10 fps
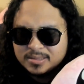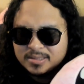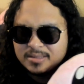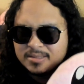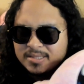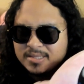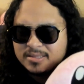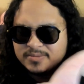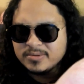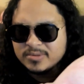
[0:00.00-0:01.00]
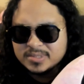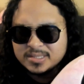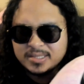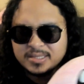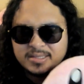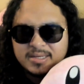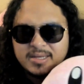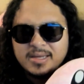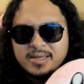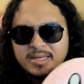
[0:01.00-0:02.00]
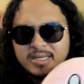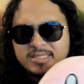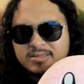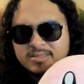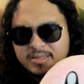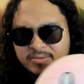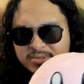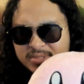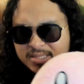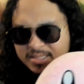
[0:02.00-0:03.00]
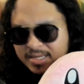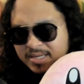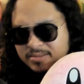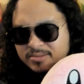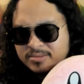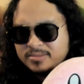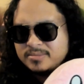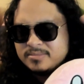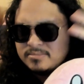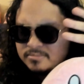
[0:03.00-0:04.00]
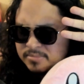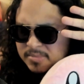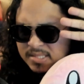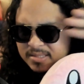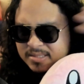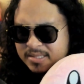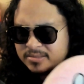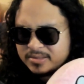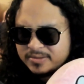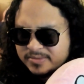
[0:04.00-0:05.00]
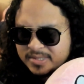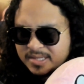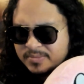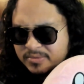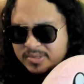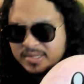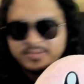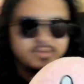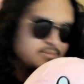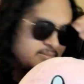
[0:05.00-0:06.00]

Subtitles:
content, of course. Like, it's usually, of course, like the title screen for the game or whatever.